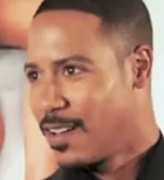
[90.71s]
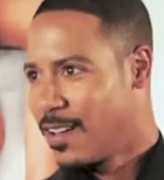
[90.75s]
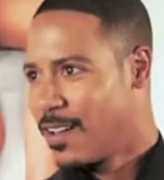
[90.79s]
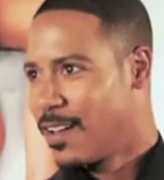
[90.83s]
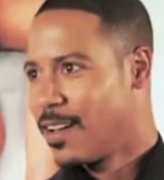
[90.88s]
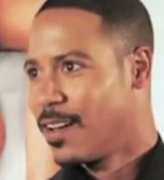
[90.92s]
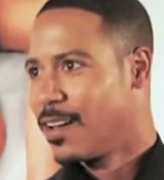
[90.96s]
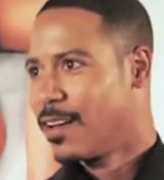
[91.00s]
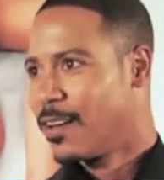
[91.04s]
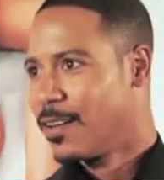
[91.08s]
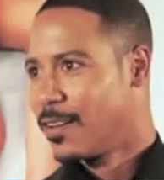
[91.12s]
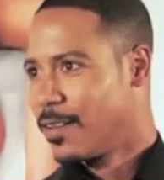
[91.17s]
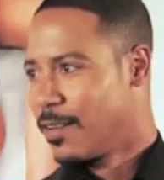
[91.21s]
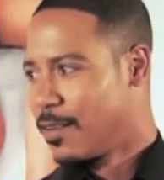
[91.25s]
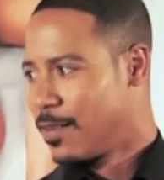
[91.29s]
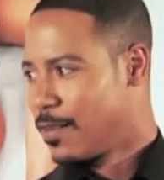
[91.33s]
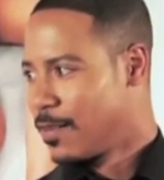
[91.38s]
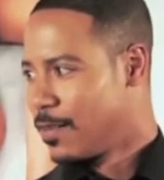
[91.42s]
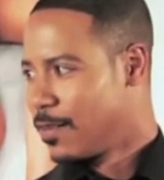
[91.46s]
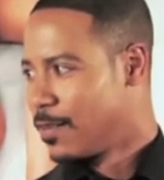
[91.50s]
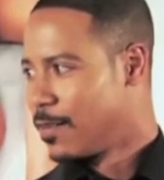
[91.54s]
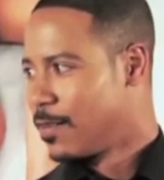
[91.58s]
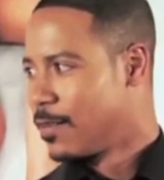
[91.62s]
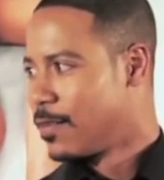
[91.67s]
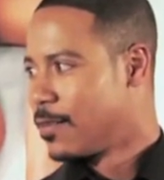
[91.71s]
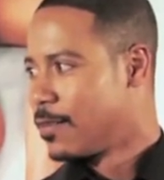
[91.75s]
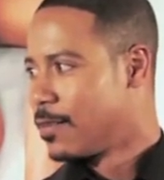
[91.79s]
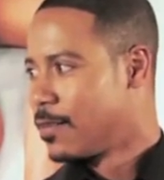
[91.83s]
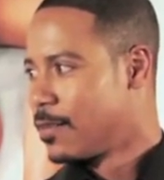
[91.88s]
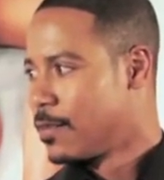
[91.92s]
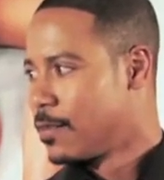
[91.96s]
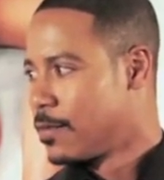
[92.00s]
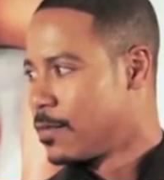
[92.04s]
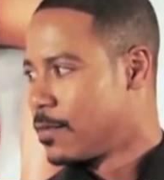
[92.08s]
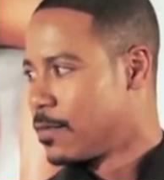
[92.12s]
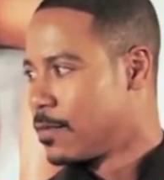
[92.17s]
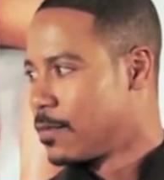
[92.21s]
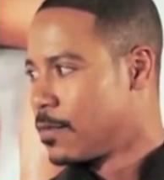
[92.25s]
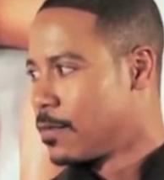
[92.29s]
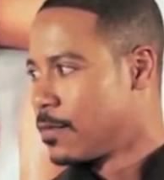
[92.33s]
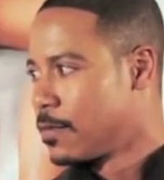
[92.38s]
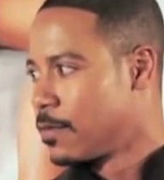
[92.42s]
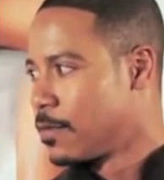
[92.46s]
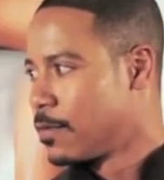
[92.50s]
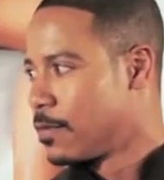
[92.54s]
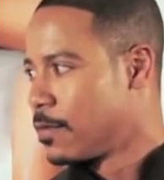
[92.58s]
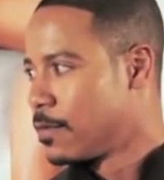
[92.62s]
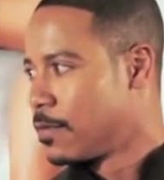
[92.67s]

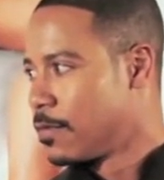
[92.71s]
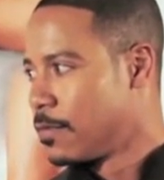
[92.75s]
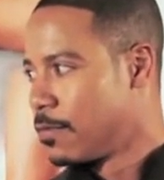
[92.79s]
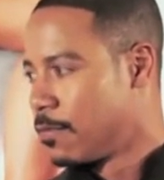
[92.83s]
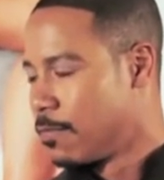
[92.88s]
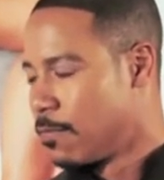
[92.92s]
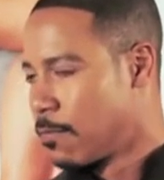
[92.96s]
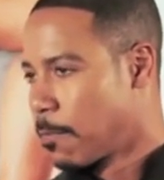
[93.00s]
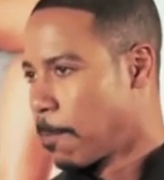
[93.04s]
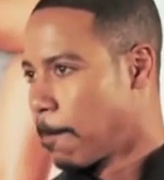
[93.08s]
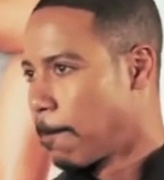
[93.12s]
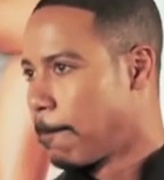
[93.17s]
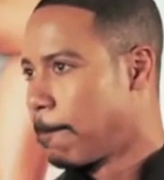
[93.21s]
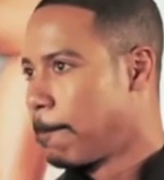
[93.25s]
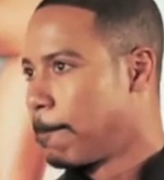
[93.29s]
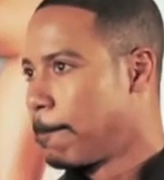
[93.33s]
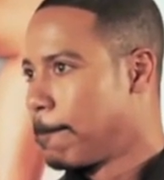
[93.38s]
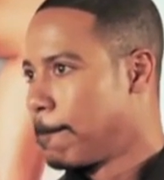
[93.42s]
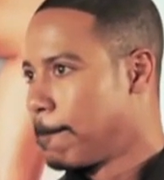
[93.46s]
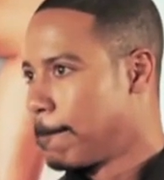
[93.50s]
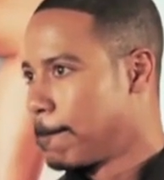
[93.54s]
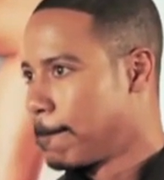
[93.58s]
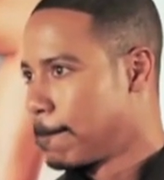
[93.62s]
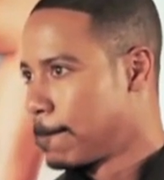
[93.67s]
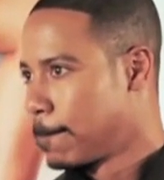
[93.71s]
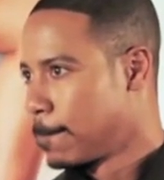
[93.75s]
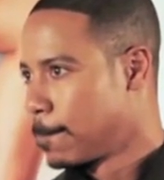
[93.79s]
The person shown says nothing.